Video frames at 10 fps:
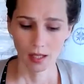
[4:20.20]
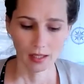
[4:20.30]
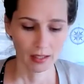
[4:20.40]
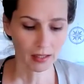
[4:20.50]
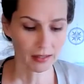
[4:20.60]

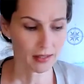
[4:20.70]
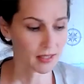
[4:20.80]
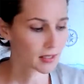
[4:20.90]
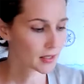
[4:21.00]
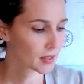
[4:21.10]
and
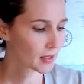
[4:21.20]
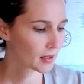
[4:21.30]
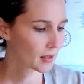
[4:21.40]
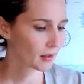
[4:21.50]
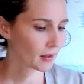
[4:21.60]

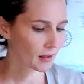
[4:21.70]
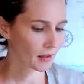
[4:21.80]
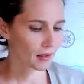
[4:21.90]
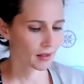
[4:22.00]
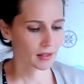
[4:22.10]

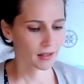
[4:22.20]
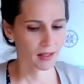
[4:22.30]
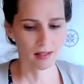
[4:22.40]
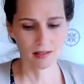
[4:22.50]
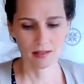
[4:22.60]

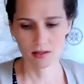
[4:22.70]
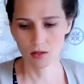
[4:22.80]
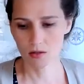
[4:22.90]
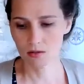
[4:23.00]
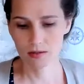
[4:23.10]
get
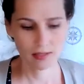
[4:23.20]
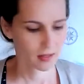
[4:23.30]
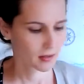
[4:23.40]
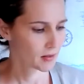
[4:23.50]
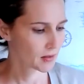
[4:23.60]
circles.
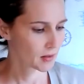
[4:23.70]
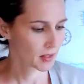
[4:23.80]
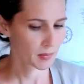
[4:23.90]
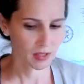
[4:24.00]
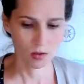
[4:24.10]
So
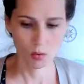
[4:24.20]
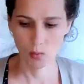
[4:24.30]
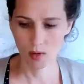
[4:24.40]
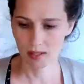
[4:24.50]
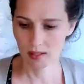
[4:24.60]
let me do
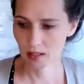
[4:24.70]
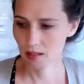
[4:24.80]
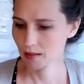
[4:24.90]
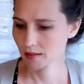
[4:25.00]
one